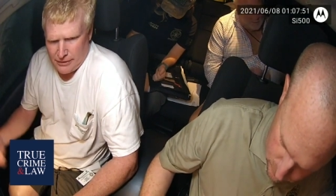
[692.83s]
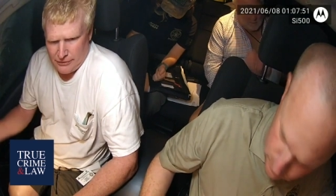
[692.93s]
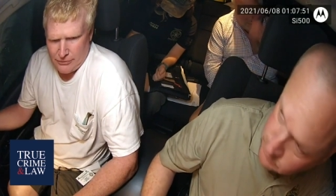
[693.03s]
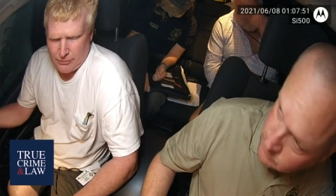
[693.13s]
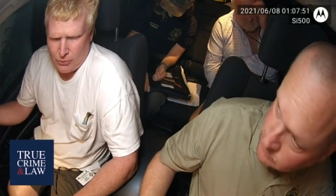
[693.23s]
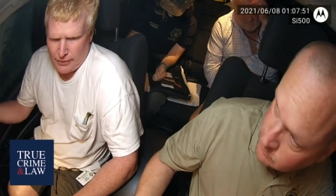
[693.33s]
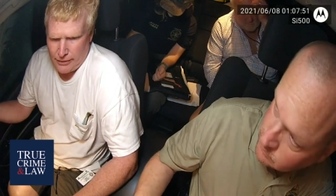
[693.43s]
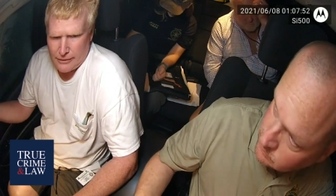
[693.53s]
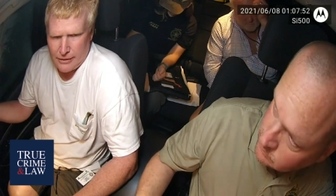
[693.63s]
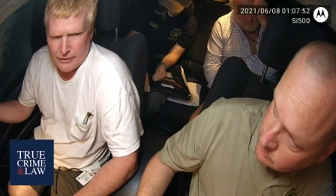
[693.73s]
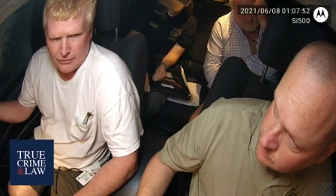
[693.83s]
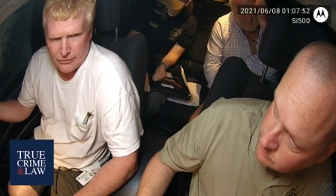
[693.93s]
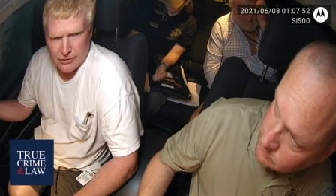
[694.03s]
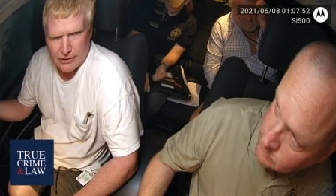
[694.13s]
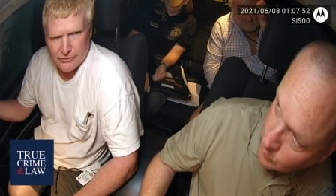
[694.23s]
he's the boy that I
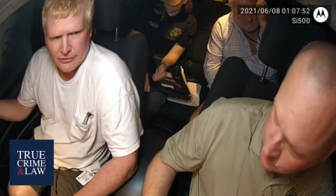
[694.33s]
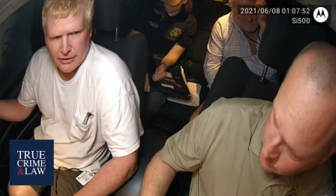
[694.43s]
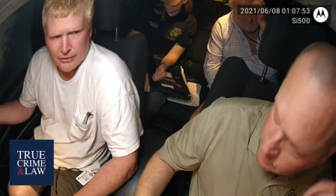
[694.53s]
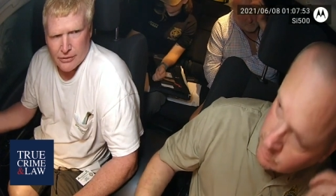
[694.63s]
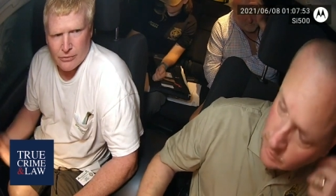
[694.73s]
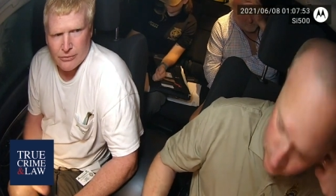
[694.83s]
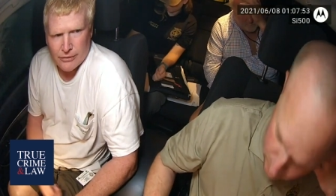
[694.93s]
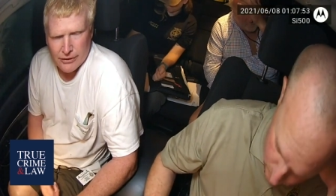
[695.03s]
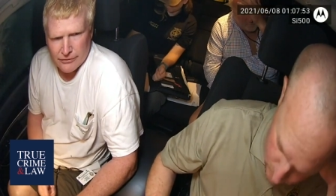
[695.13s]
told you lives okay, around the corner. Okay.